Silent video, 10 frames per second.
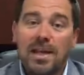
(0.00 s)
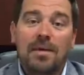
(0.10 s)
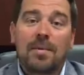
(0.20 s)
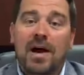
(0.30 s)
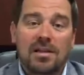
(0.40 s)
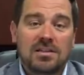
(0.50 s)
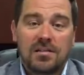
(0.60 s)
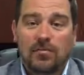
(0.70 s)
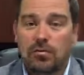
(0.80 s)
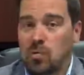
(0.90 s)
need a
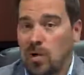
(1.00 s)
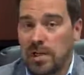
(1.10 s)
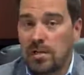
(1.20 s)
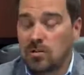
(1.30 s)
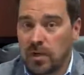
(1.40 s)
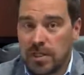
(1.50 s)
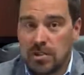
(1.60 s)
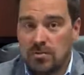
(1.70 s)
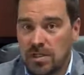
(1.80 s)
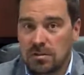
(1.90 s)
policy for 20 to
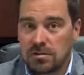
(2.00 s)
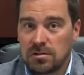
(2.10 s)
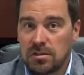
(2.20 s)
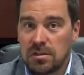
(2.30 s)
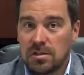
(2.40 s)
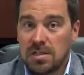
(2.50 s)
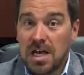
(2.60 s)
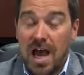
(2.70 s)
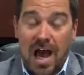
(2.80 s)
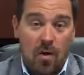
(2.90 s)
22 years.
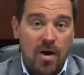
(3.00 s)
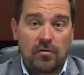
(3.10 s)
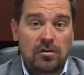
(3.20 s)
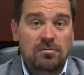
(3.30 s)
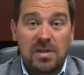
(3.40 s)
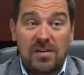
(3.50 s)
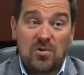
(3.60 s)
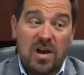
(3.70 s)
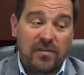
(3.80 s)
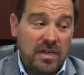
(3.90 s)
However, if
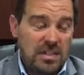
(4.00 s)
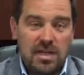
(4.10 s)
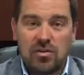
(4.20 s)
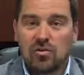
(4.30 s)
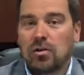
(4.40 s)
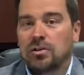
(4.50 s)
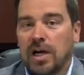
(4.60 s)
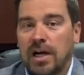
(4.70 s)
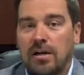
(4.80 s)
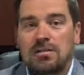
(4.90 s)
you have a 10-year-old
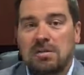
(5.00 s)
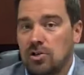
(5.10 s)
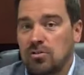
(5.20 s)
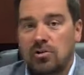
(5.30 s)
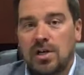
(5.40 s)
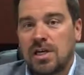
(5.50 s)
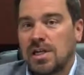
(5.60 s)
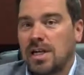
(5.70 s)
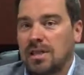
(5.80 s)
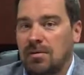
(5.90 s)
child and you're looking to
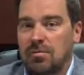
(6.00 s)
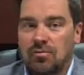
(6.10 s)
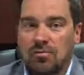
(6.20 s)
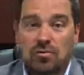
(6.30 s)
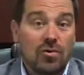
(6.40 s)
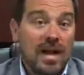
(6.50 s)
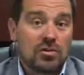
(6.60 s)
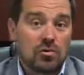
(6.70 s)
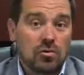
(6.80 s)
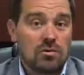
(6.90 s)
get them through grad
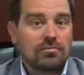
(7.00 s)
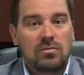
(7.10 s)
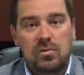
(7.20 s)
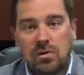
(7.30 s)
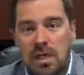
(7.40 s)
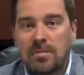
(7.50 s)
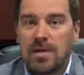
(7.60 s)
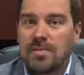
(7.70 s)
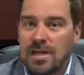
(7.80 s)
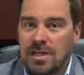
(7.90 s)
school, it
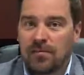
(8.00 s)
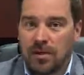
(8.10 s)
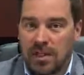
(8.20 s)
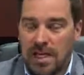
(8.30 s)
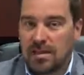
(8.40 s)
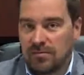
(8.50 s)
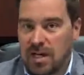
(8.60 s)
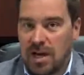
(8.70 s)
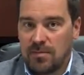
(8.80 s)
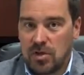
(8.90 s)
may be a different length of
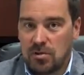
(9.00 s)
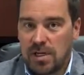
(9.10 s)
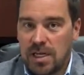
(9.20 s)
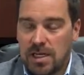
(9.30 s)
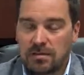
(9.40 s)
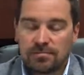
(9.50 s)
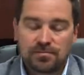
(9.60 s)
time that you're needing.